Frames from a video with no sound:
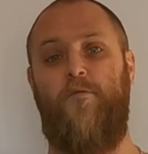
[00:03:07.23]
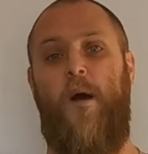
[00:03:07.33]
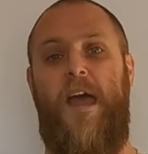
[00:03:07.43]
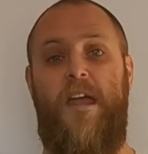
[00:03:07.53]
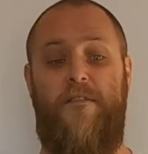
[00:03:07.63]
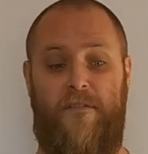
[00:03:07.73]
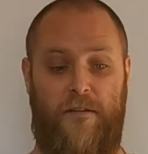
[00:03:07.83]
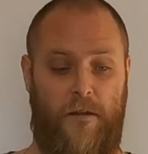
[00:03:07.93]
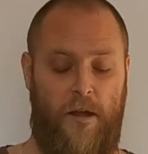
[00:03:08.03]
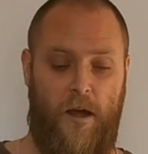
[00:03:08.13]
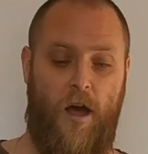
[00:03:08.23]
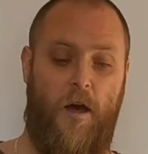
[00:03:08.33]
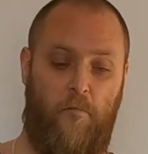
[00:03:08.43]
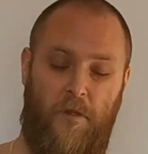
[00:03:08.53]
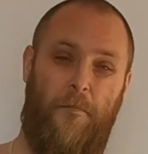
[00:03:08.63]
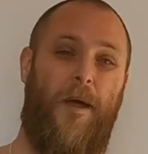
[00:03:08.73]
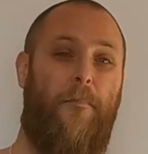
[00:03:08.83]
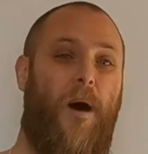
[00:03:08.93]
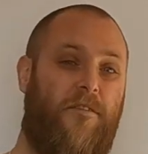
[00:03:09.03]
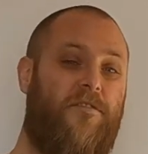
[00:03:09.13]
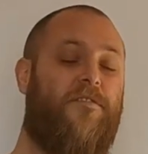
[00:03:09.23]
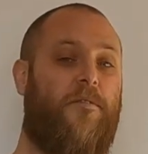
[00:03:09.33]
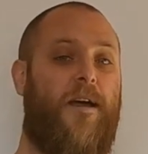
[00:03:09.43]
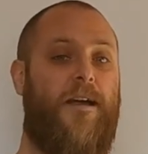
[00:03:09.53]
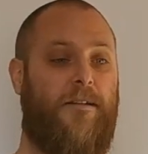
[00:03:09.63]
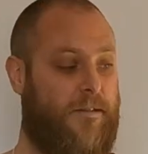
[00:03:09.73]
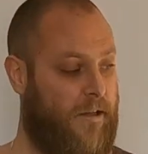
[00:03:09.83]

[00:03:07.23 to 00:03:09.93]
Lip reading: wave with a bit of punch to it,